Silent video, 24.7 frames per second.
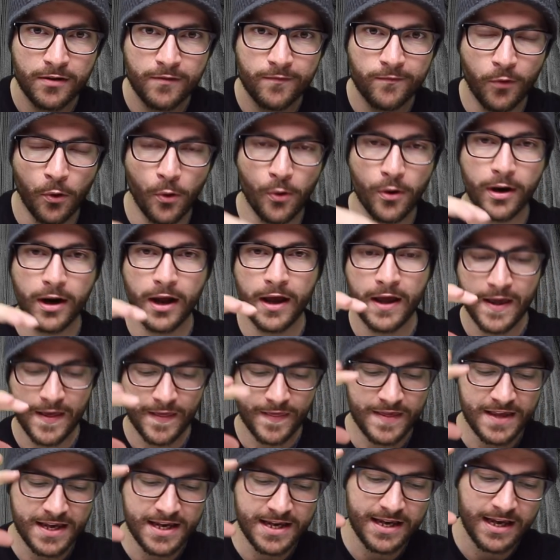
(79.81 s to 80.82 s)
for
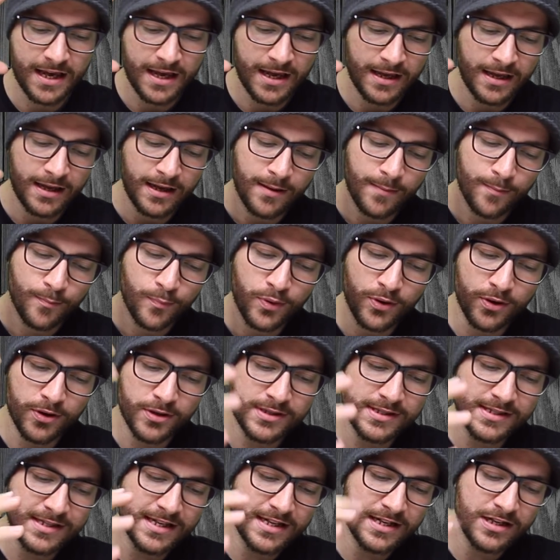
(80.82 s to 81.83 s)
the
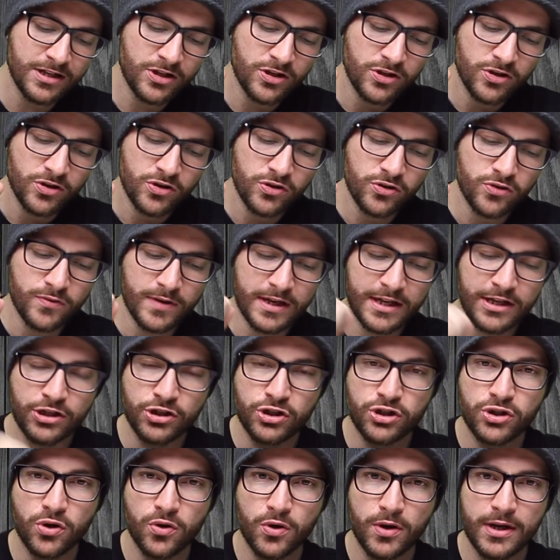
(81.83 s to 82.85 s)
person who
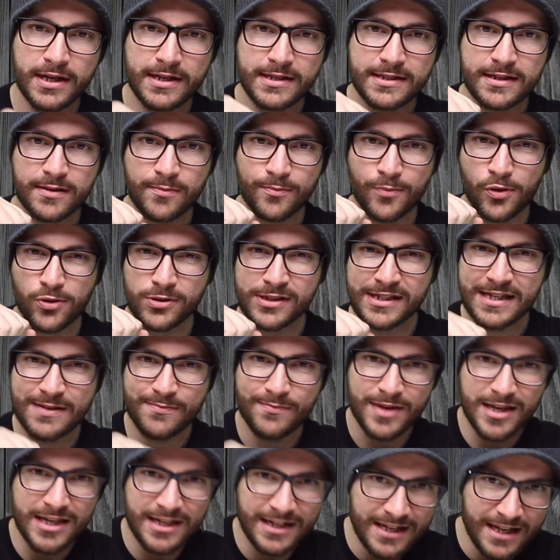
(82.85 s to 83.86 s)
enjoys
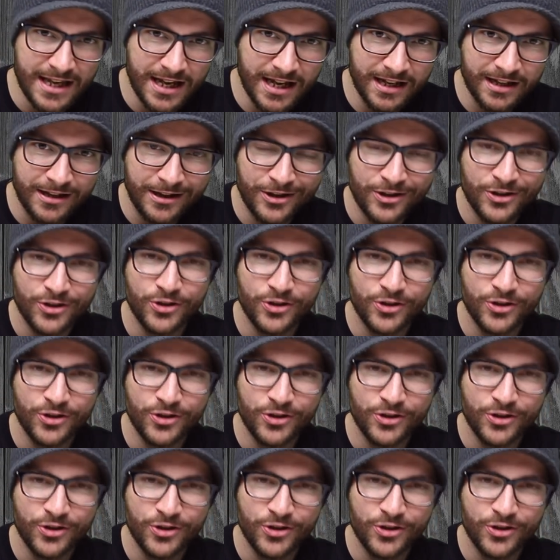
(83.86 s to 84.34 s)
multimedia,